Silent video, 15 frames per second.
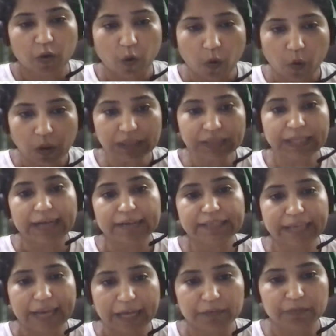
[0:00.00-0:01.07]
All that
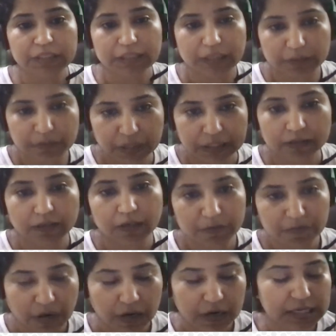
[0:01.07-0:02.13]
can be done by
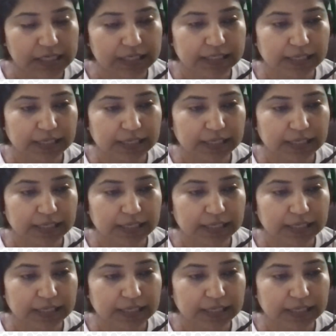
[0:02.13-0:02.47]
third parties,